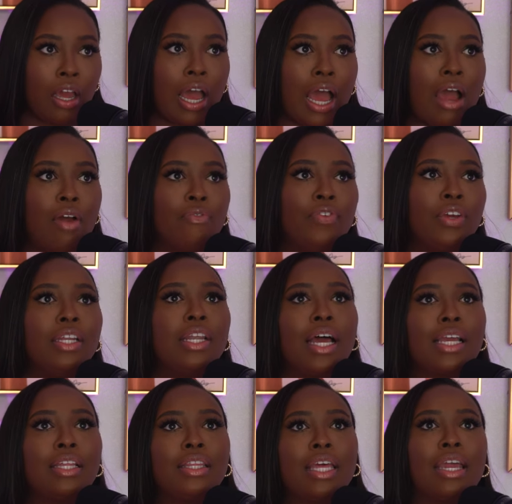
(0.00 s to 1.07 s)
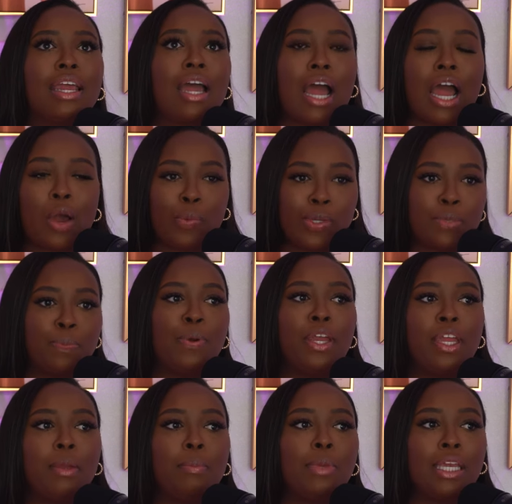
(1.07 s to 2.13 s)
I feel like that God was
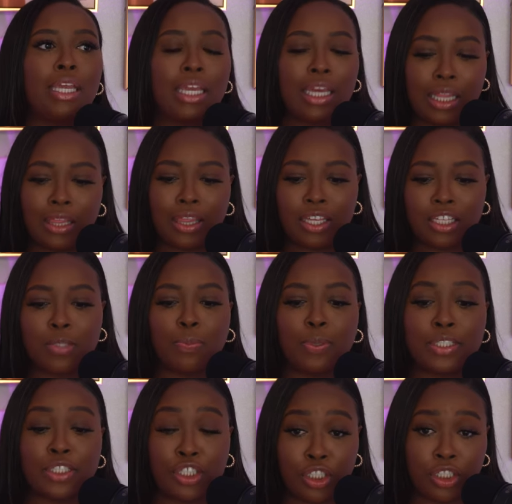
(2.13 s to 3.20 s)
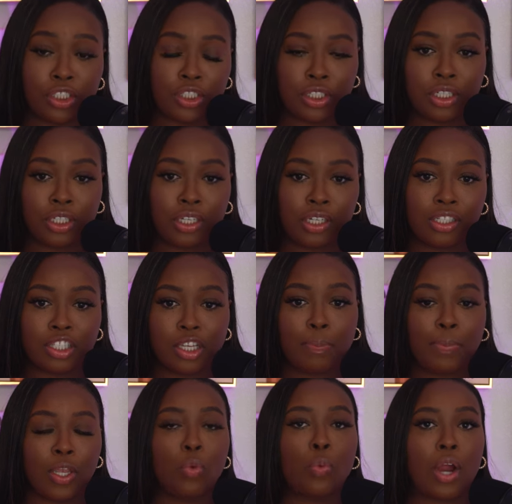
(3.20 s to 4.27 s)
putting me in this position to
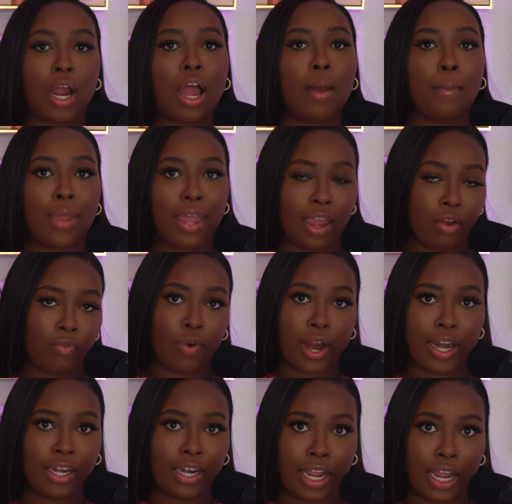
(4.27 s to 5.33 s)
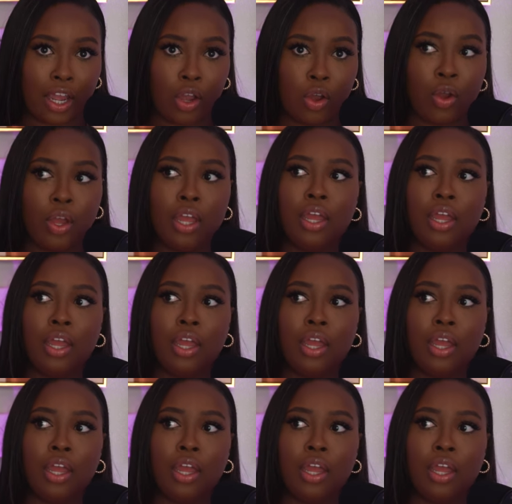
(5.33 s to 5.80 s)
be where I'm at right now